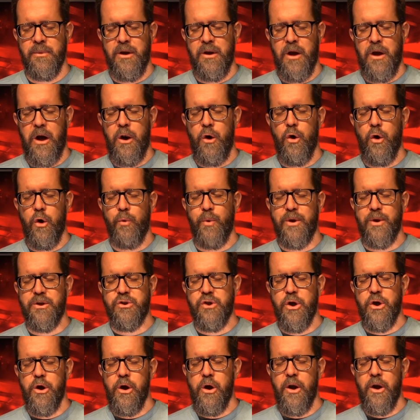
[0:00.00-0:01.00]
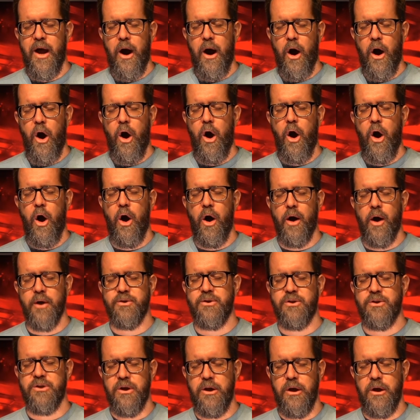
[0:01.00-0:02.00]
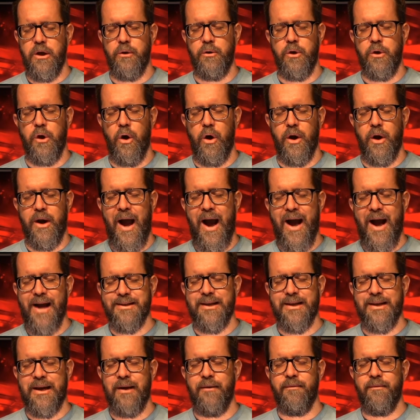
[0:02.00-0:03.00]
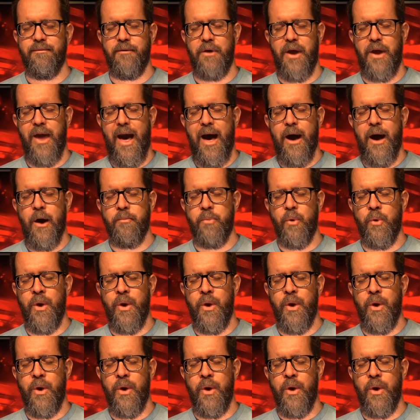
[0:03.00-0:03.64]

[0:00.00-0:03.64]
And Lord, we turn our hearts to you, God, asking for your help.